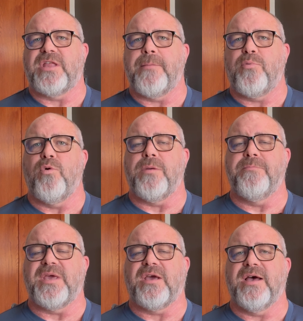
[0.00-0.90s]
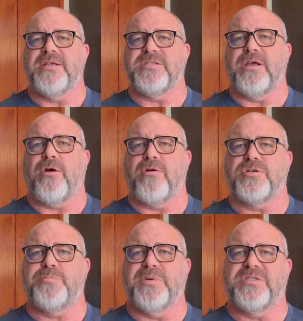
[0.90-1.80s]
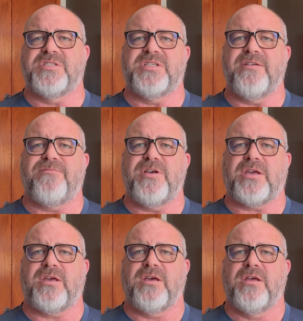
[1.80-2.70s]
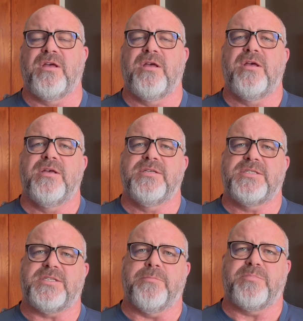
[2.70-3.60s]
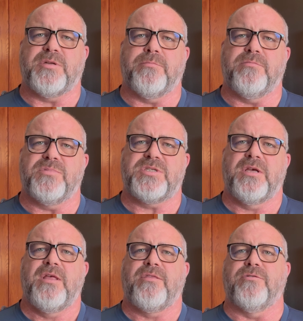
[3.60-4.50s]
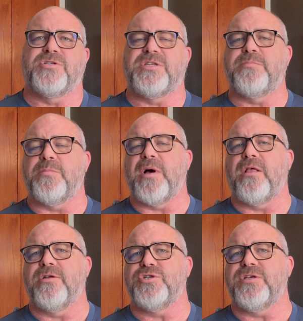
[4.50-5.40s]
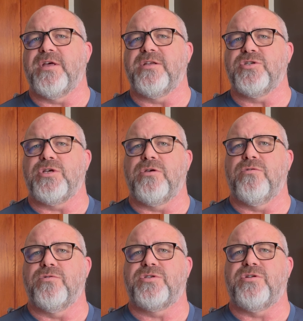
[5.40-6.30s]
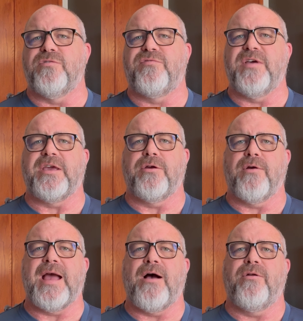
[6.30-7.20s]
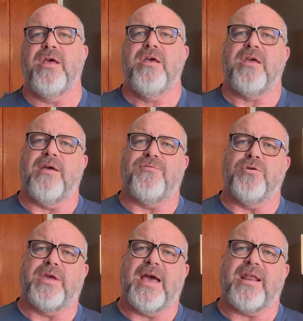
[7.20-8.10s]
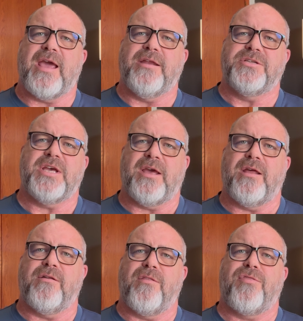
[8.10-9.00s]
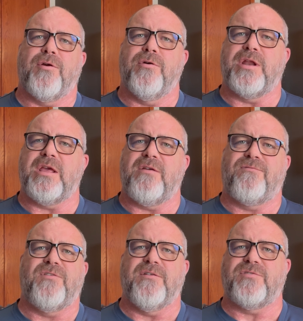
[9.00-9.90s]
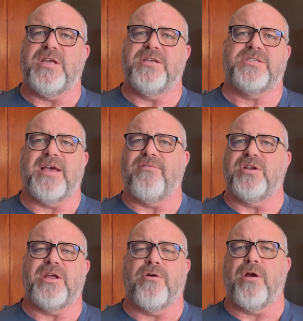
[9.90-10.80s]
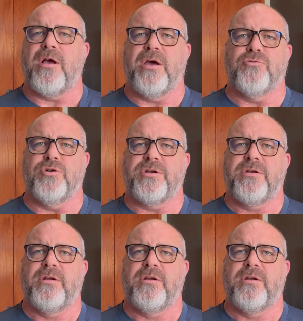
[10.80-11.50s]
that point because there are specific symptoms. There's symptomology that is used to figure out if you get a 10, 30, 50, 70, or 100,